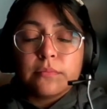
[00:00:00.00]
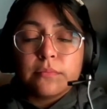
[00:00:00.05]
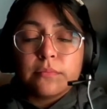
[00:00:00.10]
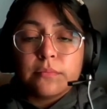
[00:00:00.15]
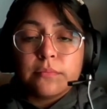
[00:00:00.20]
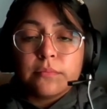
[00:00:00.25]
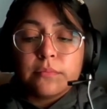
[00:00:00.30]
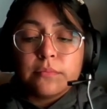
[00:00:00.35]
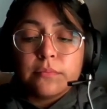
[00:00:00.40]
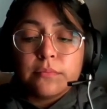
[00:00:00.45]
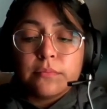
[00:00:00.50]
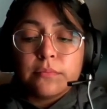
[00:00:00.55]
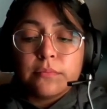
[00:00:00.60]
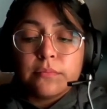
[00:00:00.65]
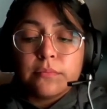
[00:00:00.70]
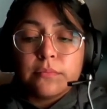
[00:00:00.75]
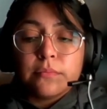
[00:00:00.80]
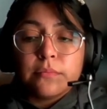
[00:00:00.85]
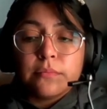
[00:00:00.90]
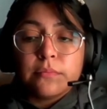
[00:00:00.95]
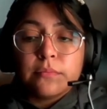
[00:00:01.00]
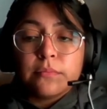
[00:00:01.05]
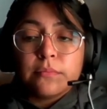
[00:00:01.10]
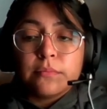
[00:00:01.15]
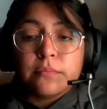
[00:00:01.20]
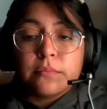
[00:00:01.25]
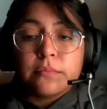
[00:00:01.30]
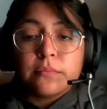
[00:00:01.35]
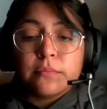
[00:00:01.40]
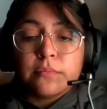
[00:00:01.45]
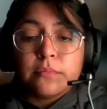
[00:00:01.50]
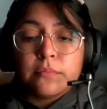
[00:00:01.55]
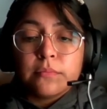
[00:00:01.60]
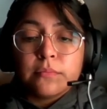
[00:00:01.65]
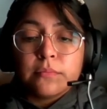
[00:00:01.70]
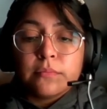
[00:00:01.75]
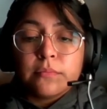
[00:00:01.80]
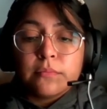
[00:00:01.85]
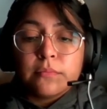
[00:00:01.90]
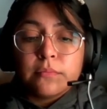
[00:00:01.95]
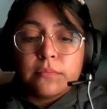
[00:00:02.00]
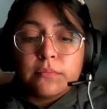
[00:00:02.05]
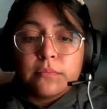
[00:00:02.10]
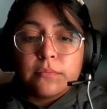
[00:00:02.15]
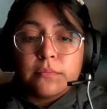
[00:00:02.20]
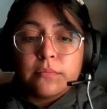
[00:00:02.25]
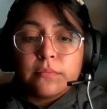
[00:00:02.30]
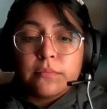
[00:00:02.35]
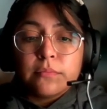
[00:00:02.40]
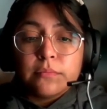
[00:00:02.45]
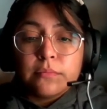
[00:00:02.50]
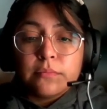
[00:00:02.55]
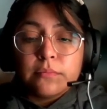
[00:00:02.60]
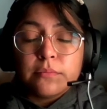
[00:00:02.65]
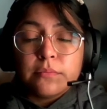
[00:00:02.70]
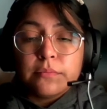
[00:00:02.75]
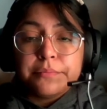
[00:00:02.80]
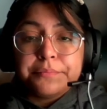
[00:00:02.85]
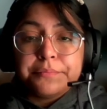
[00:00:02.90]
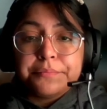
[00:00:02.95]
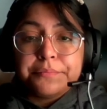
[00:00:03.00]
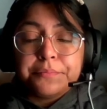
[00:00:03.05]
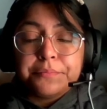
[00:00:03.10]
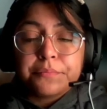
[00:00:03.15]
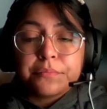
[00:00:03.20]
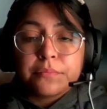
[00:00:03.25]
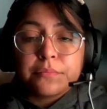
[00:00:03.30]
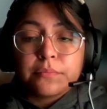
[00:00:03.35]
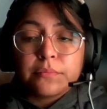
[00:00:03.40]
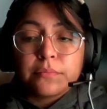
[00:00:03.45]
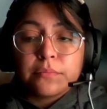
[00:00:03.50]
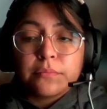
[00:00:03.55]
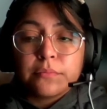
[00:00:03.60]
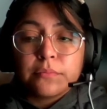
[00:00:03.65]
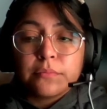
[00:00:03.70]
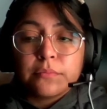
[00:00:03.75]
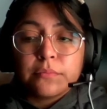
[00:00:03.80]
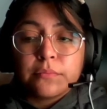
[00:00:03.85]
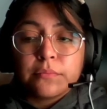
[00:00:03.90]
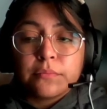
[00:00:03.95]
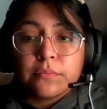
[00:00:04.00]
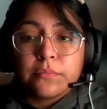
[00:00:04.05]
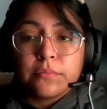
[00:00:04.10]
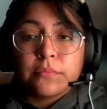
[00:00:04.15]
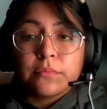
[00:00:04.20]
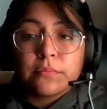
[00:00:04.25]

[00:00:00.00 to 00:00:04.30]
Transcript: (silent)